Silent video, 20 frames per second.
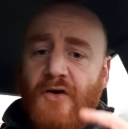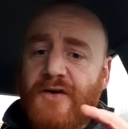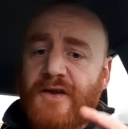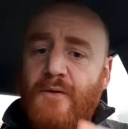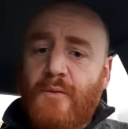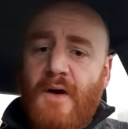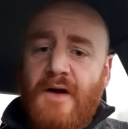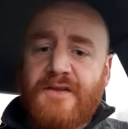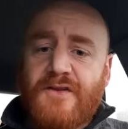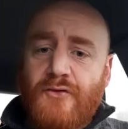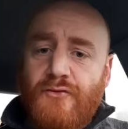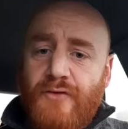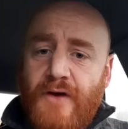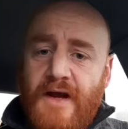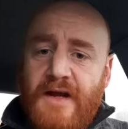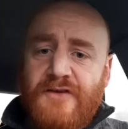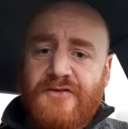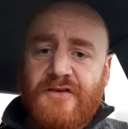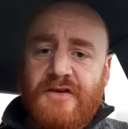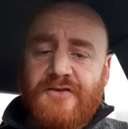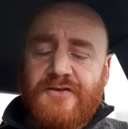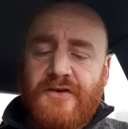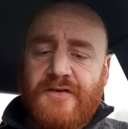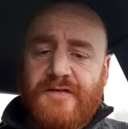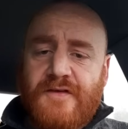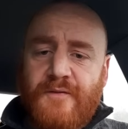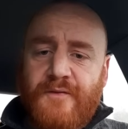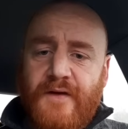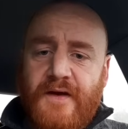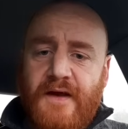Or do you want the racial
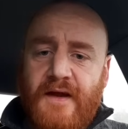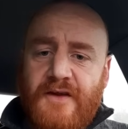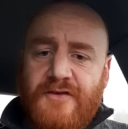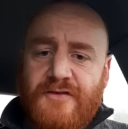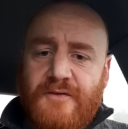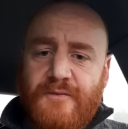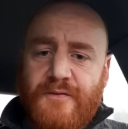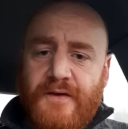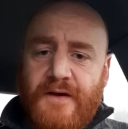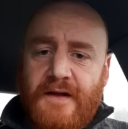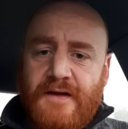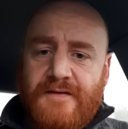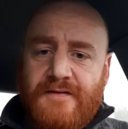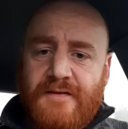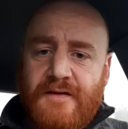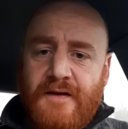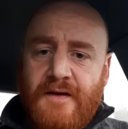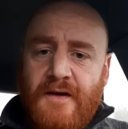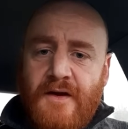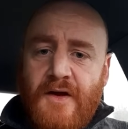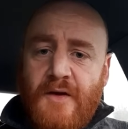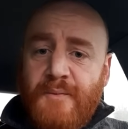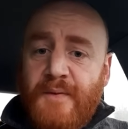justification for this?